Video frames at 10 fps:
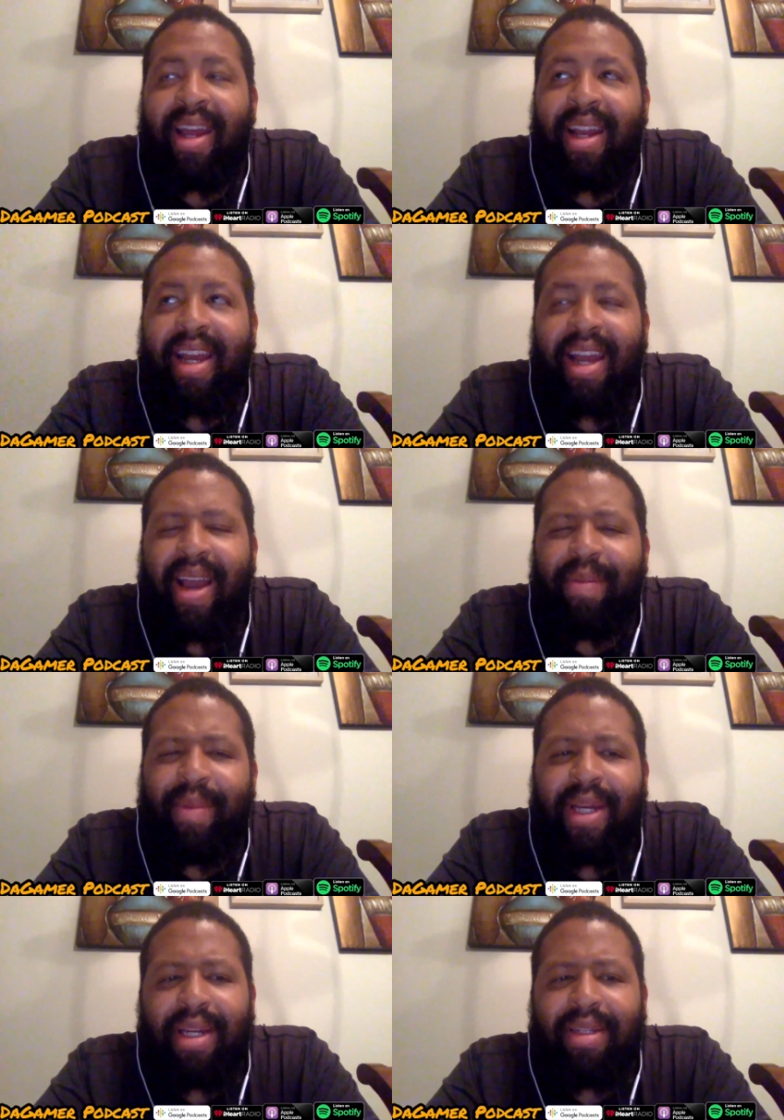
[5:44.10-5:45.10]
Like I
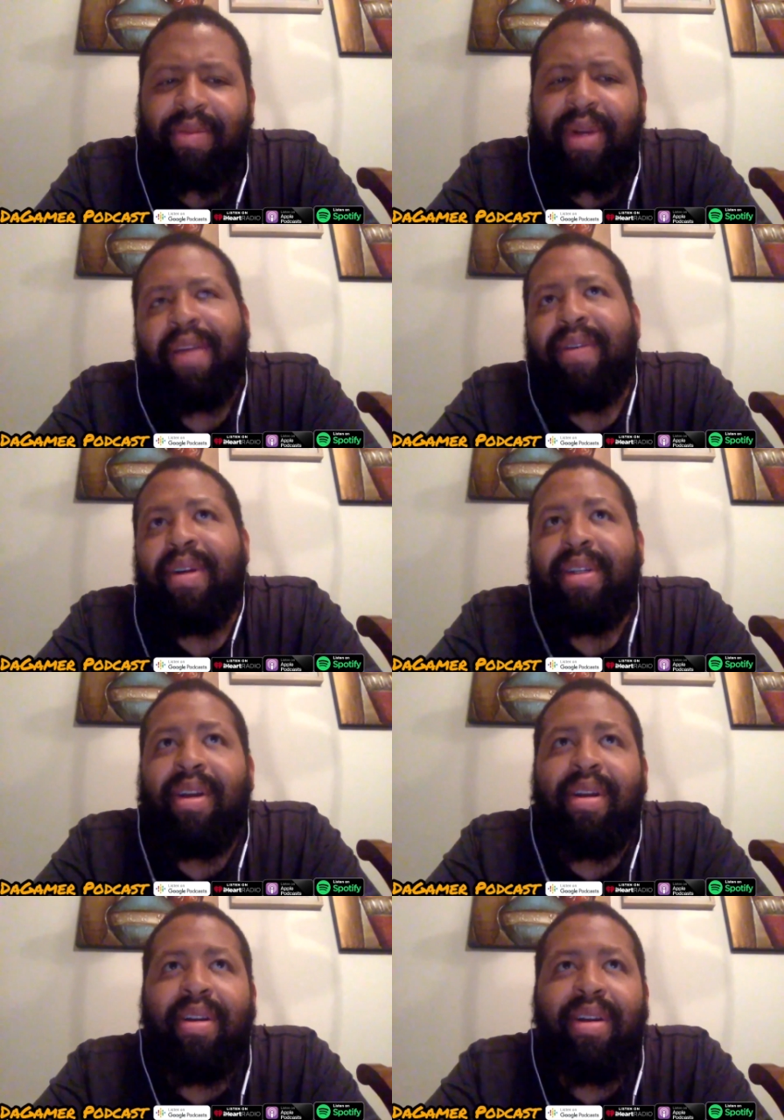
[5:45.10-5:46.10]
because when I first
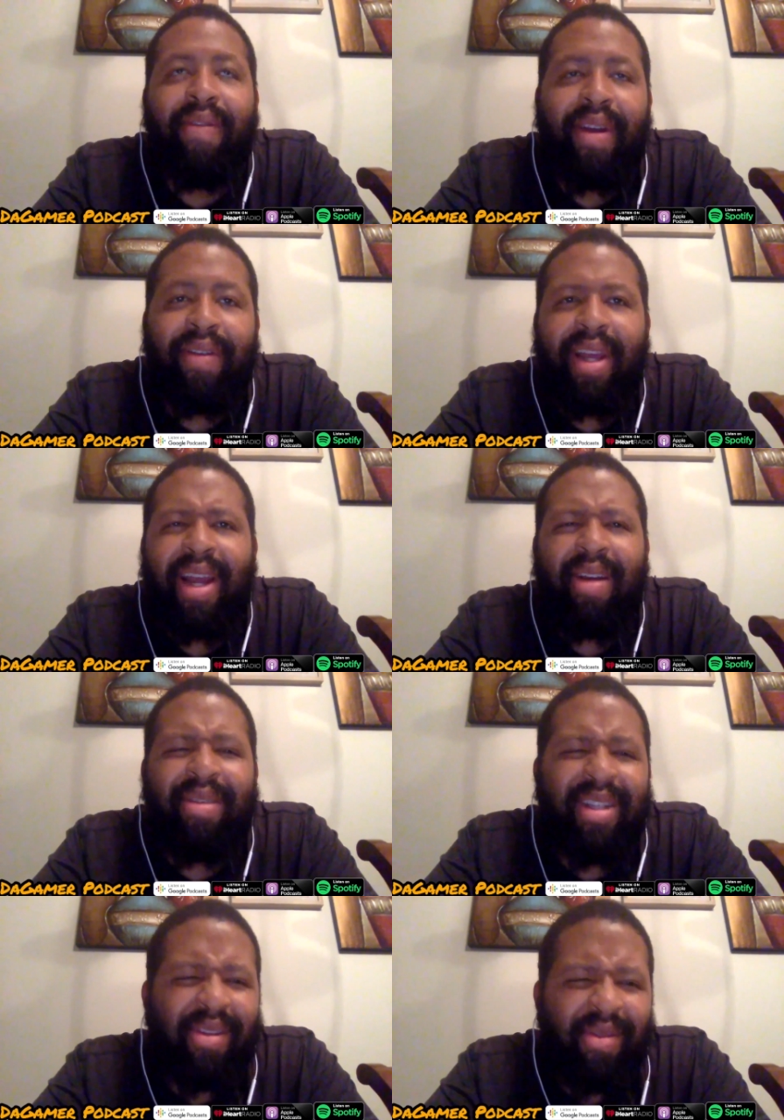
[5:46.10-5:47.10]
heard of everything, I
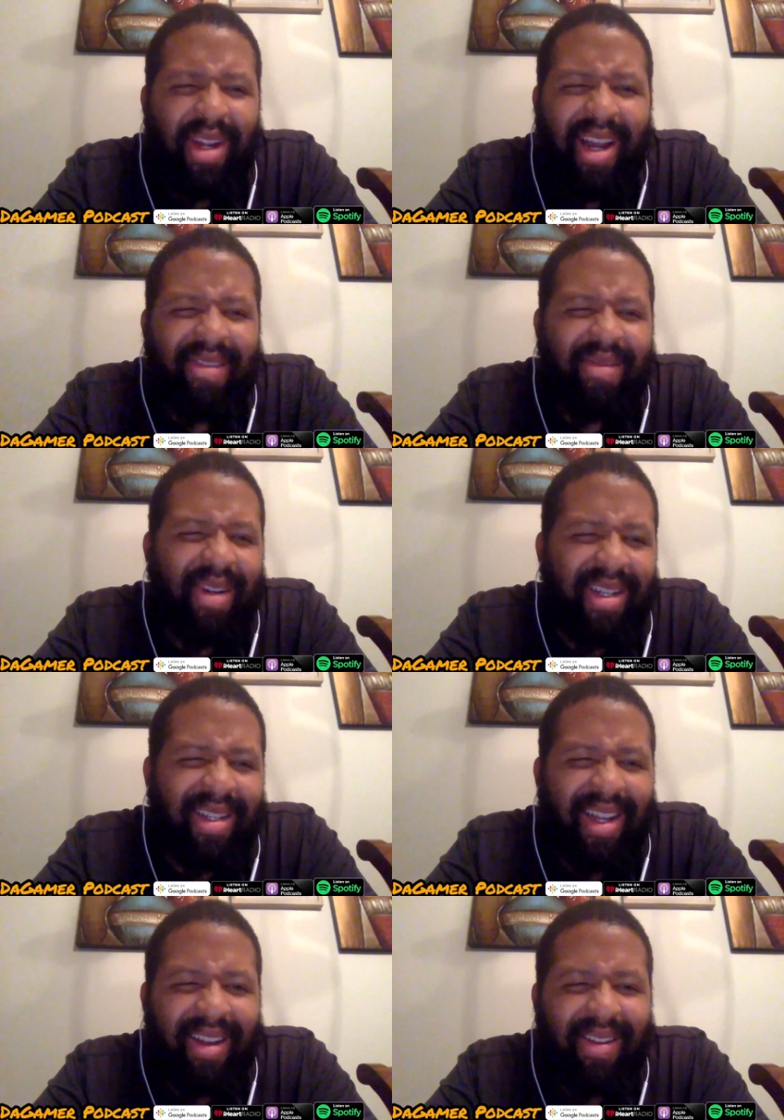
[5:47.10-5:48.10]
was re- I
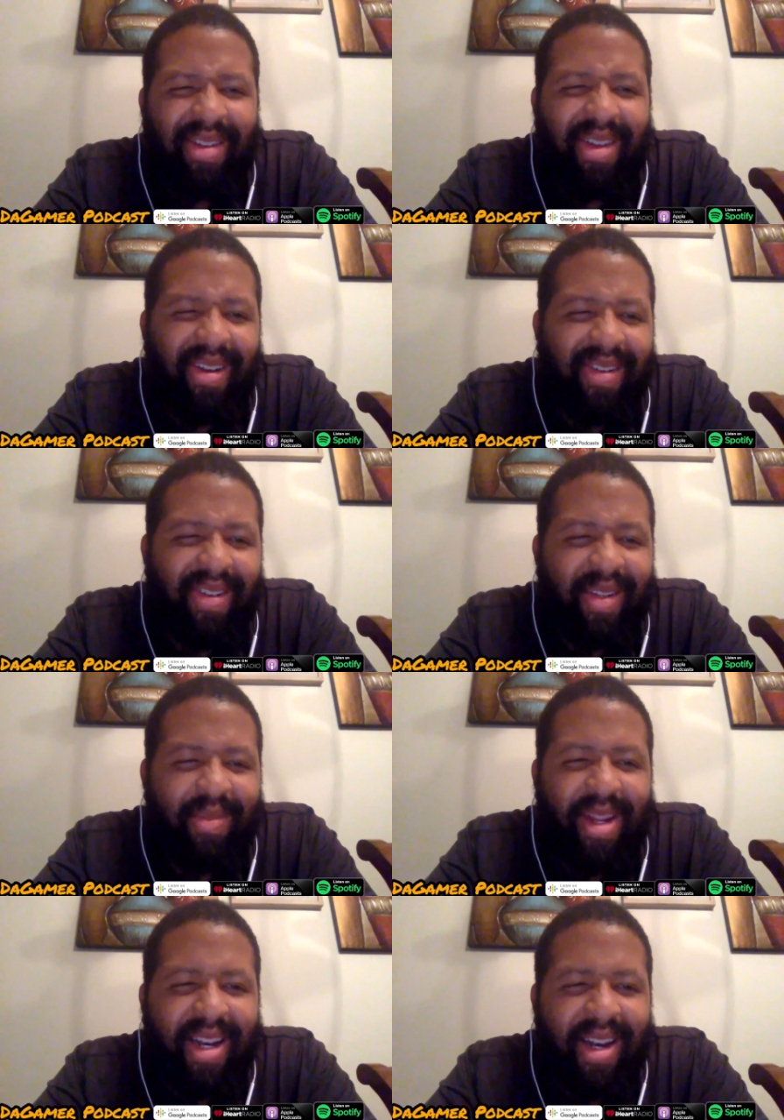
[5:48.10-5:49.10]
was like, oh, y'all gonna
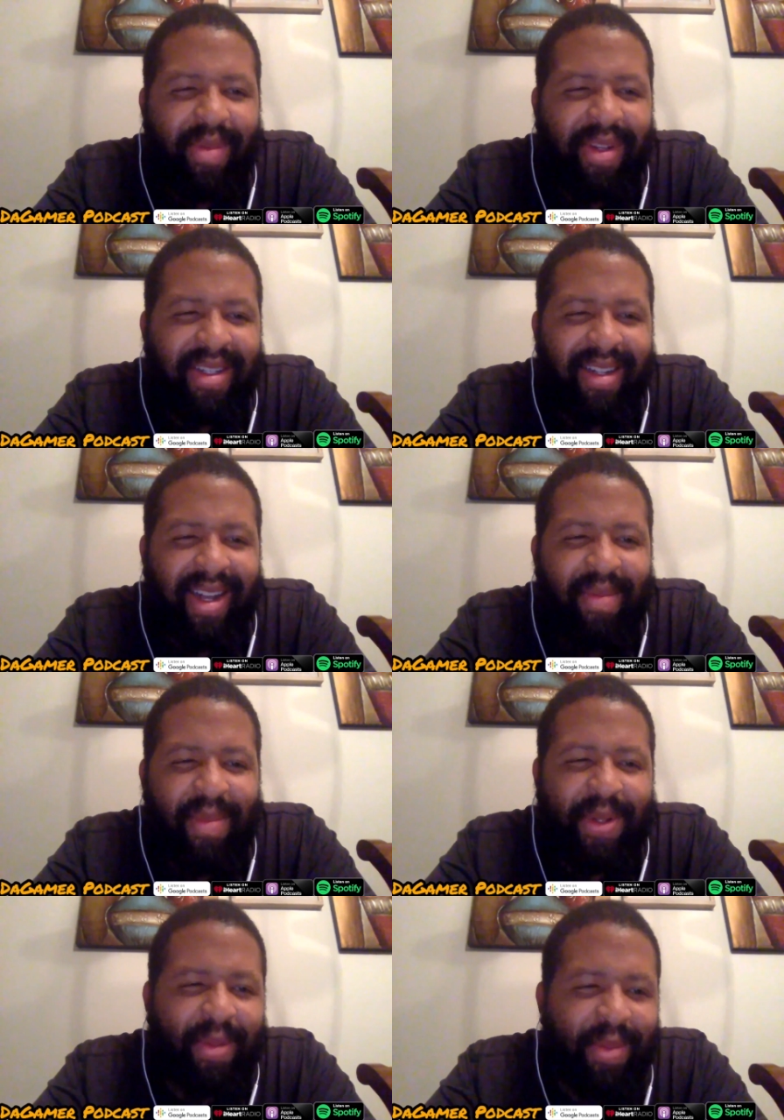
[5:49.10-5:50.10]
split it up into like
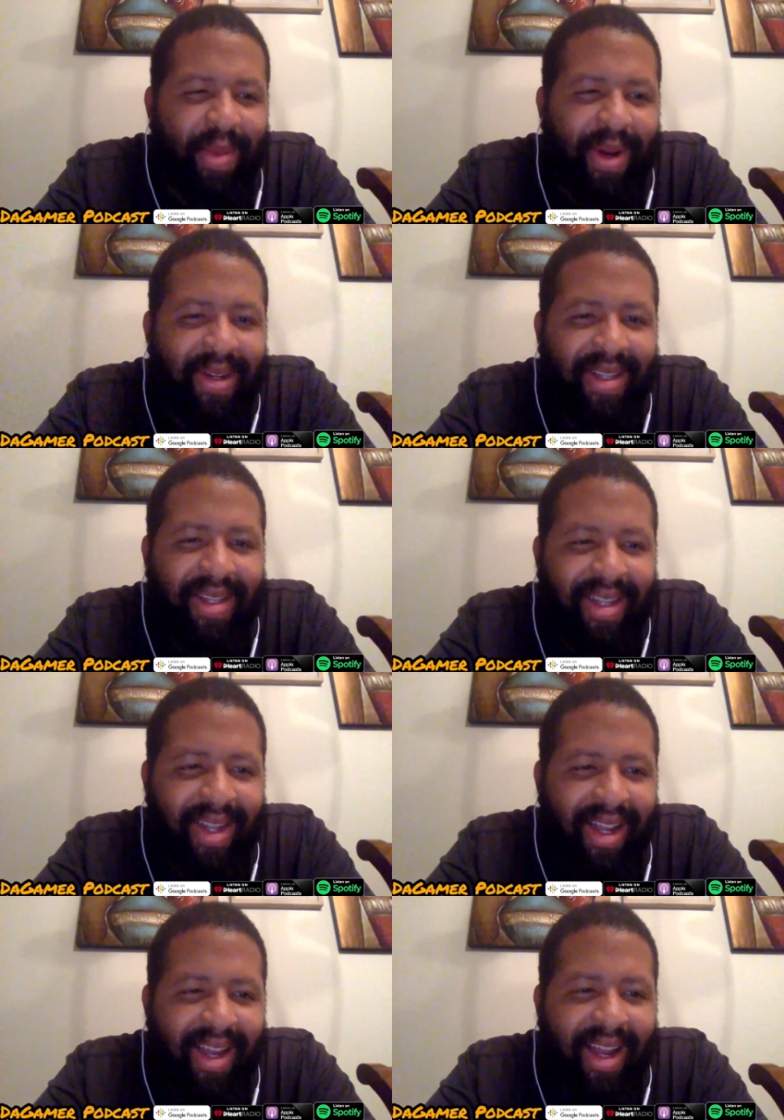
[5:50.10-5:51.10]
multiple parts.
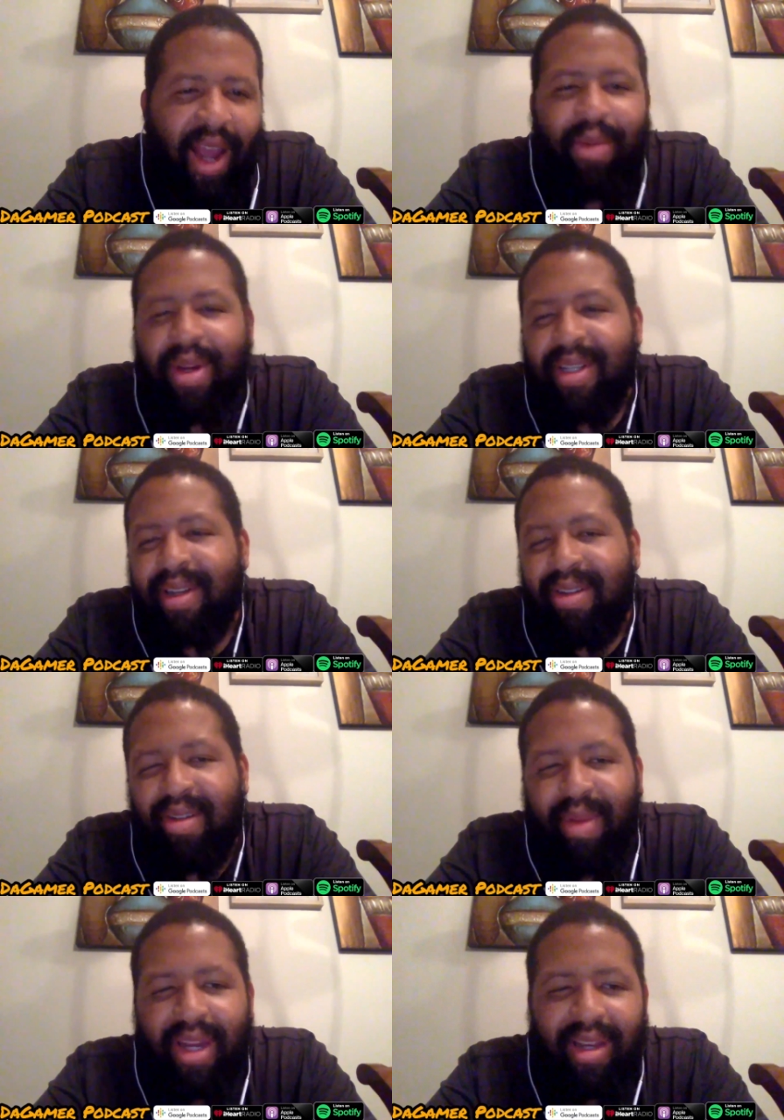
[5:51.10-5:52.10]
Mm-hmm. I hmm. was a
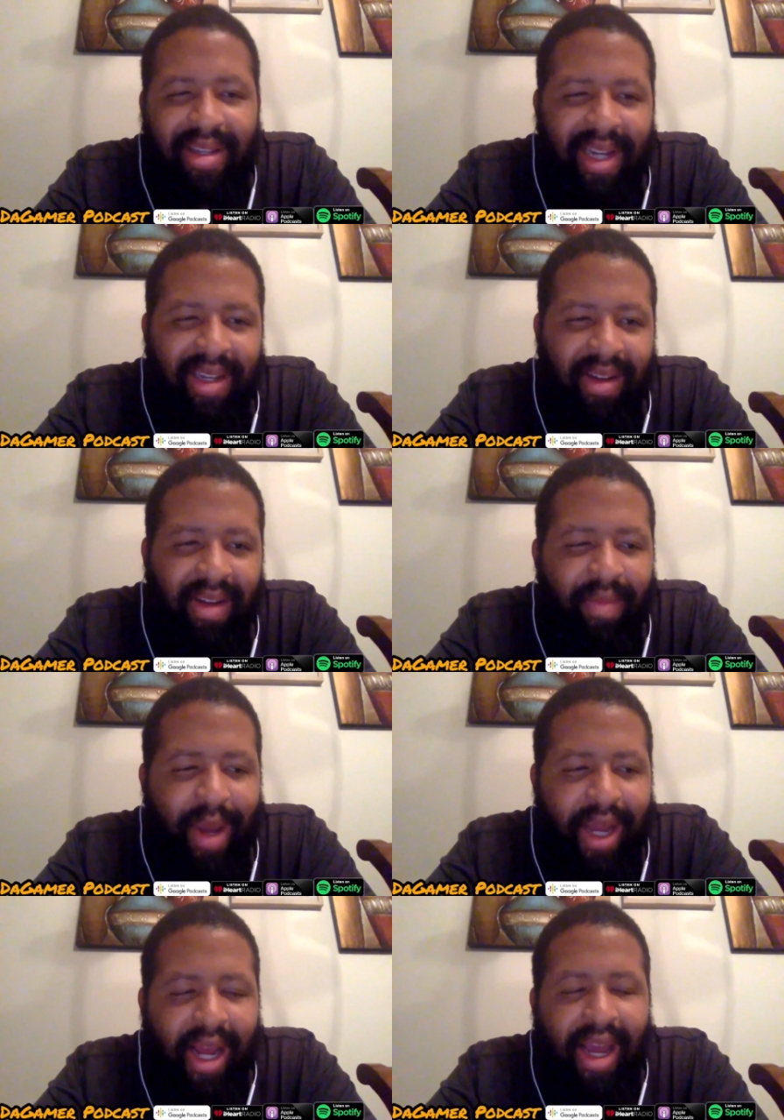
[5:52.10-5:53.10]
little bit ticked off
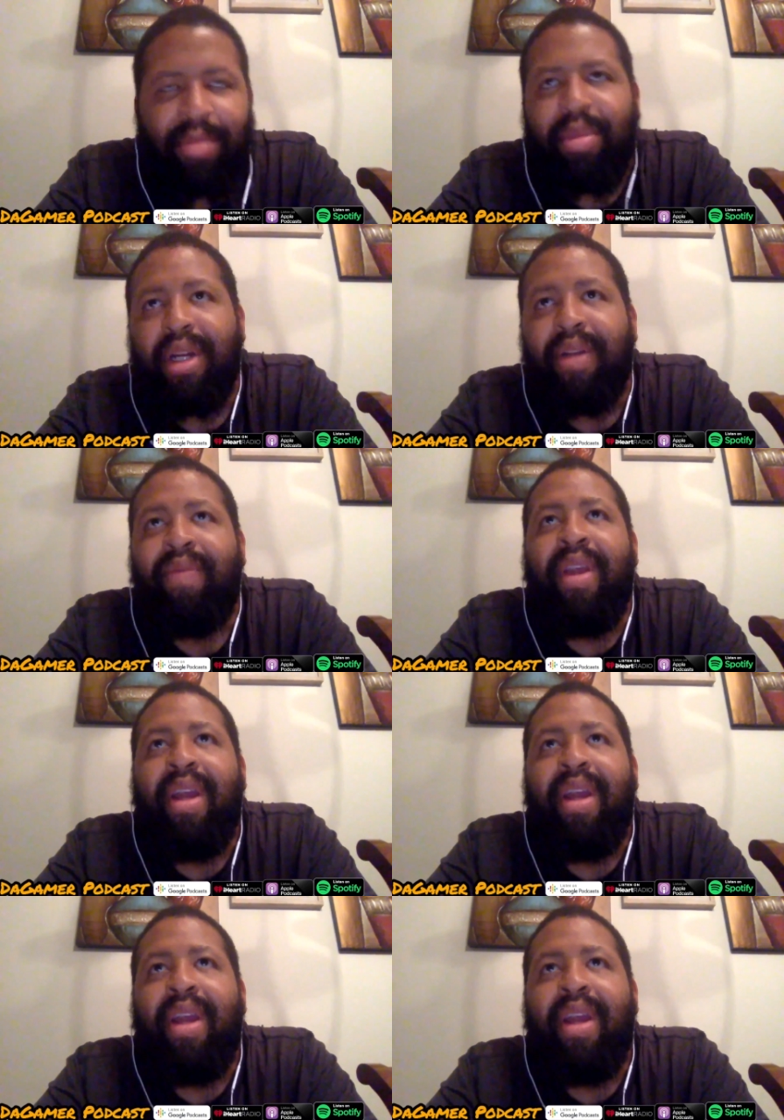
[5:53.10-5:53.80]
by that, but